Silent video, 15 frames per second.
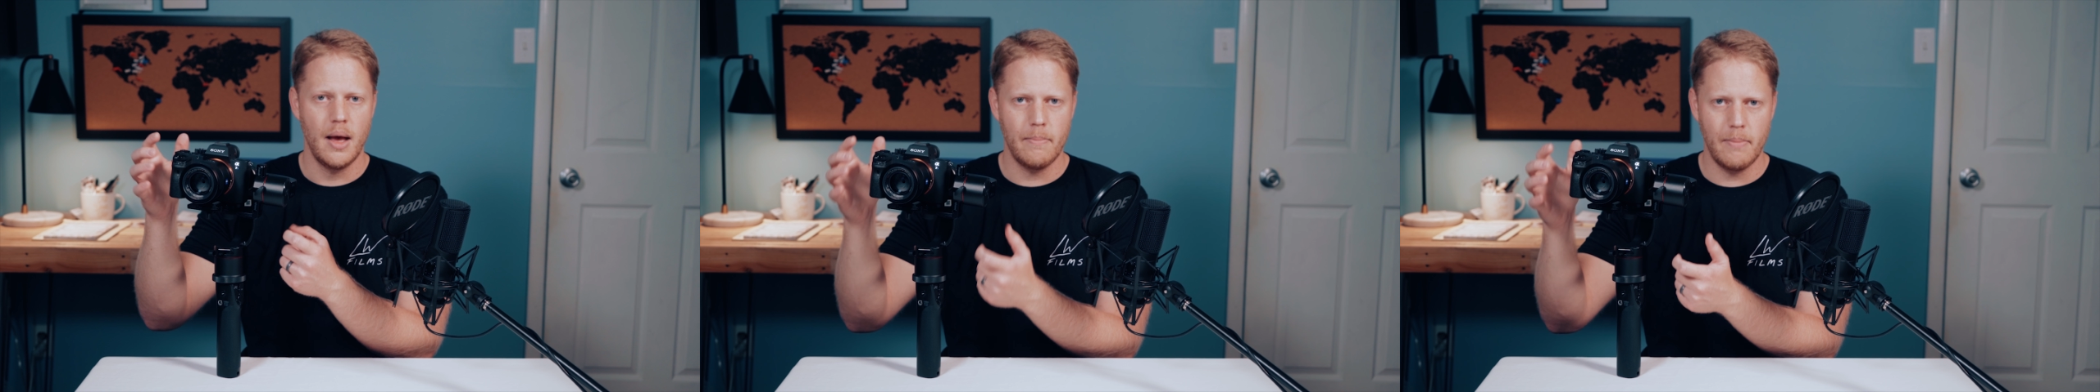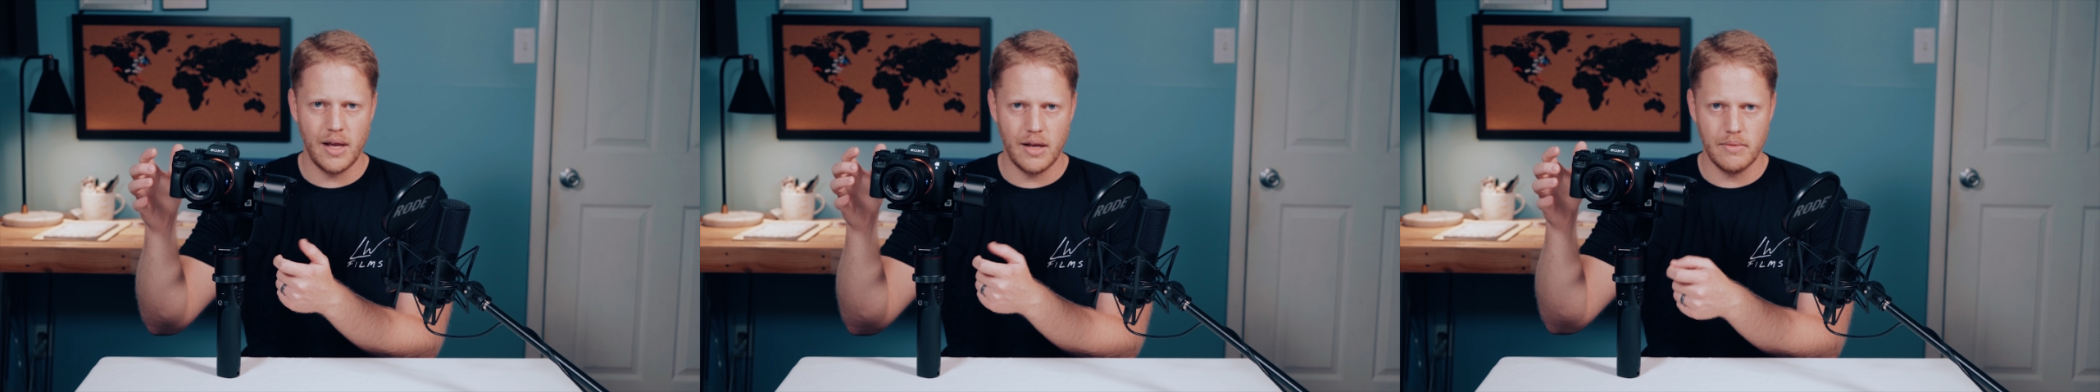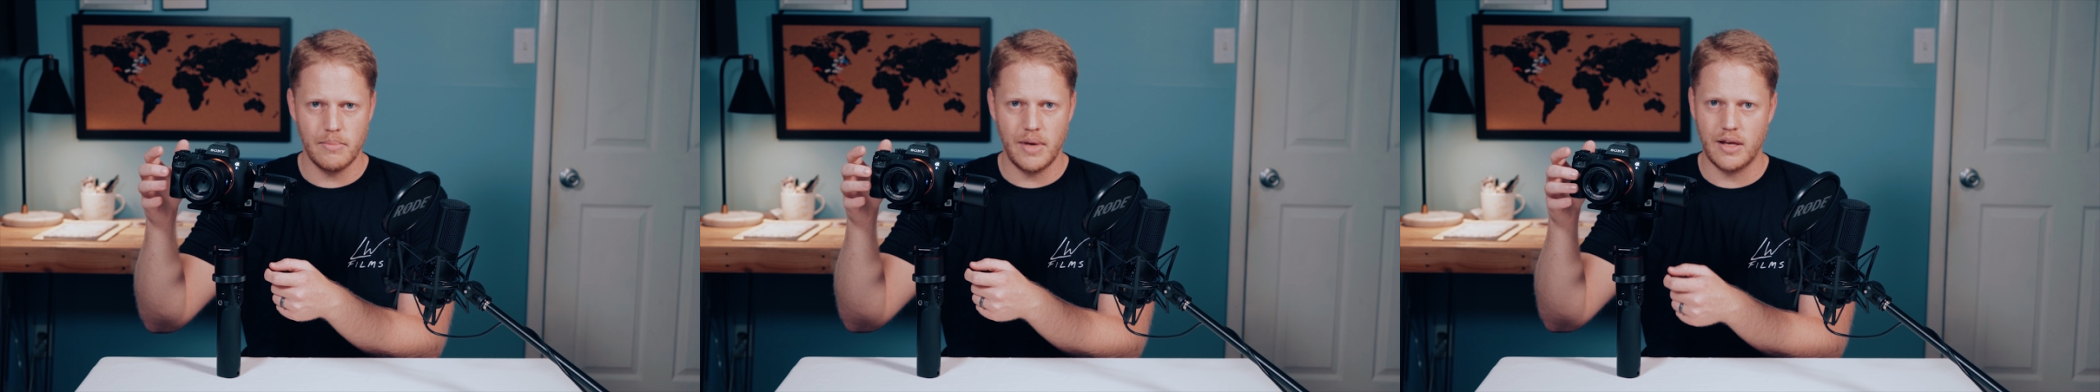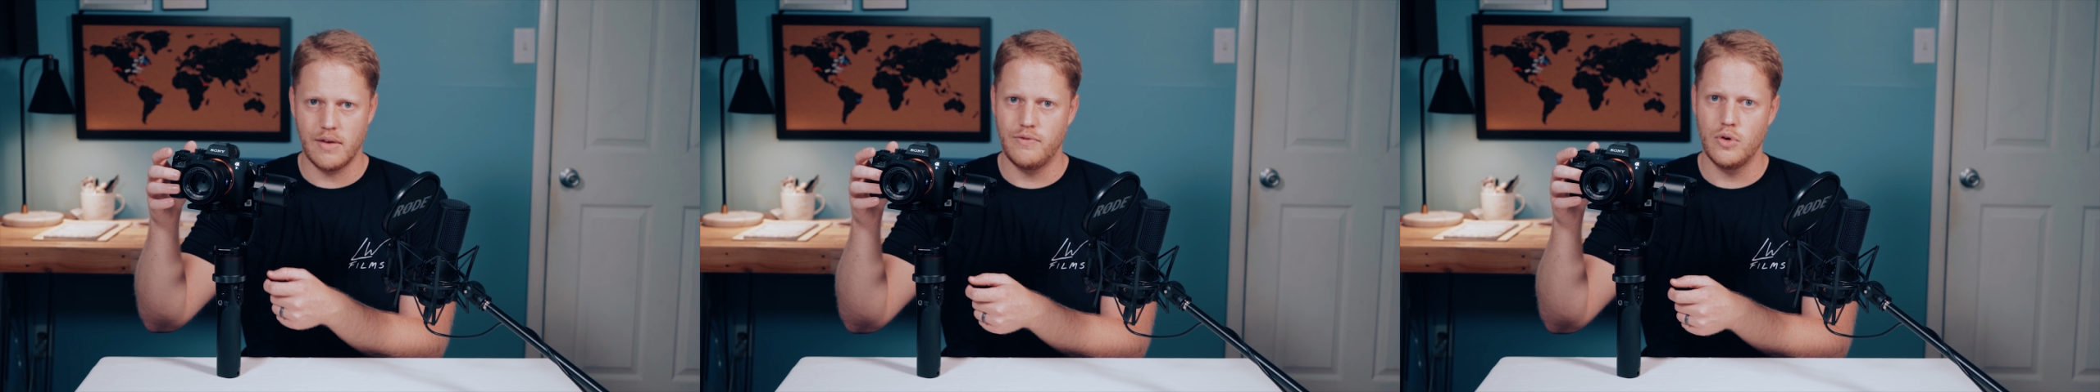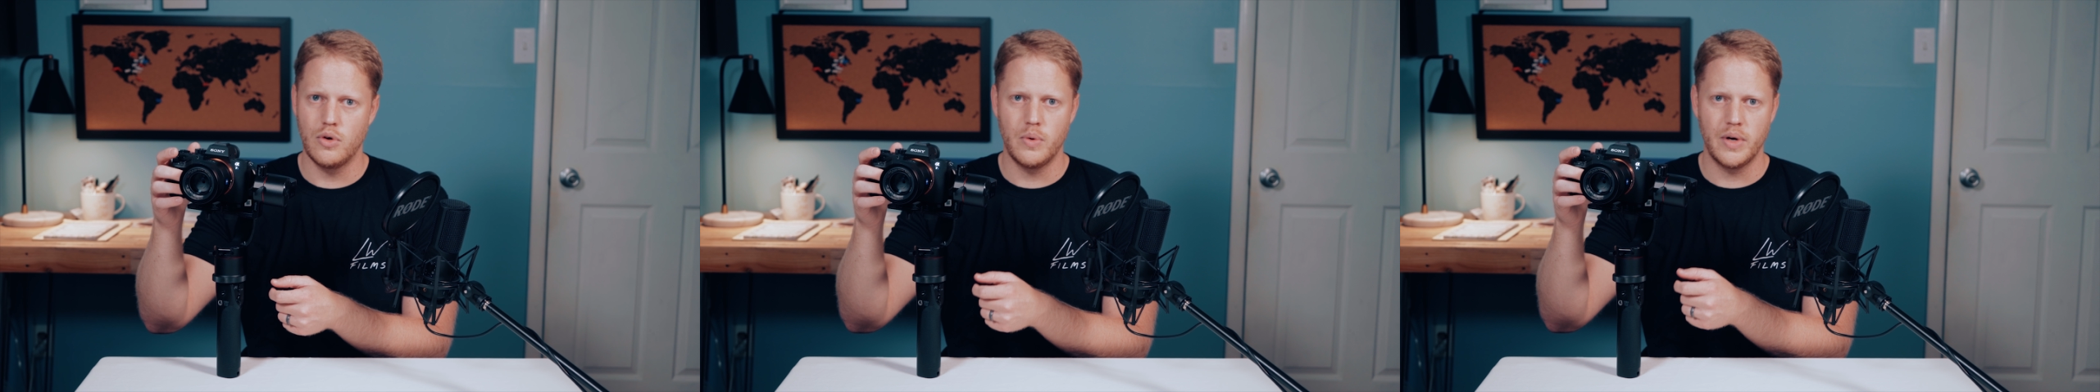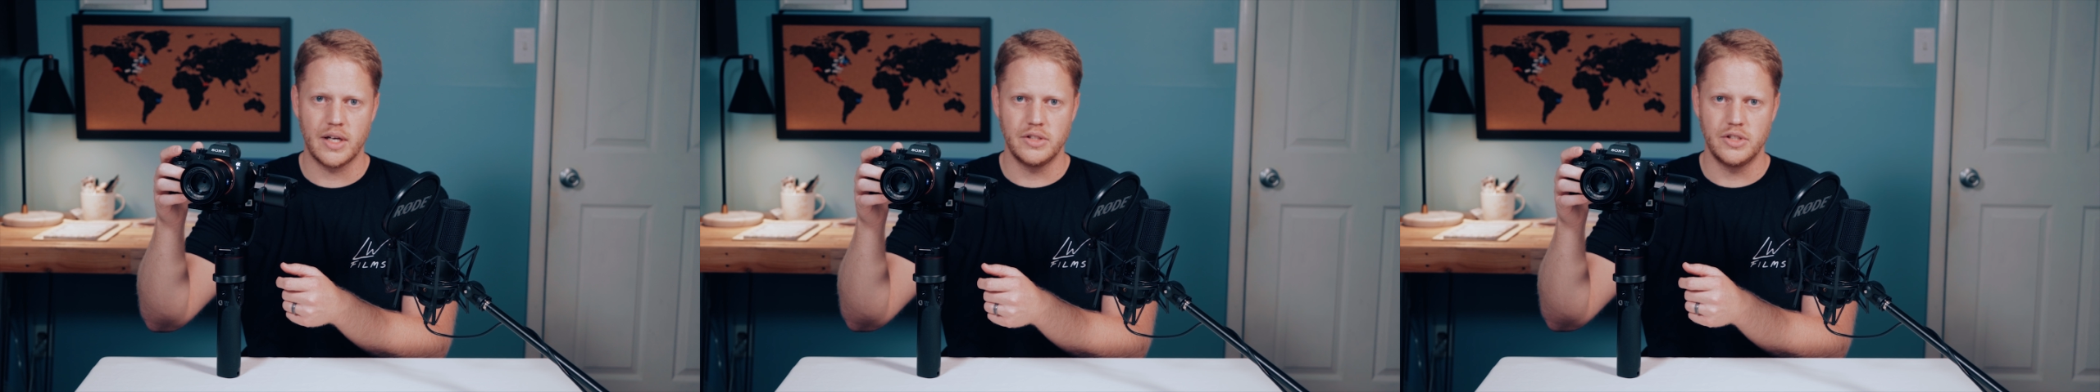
make a few quick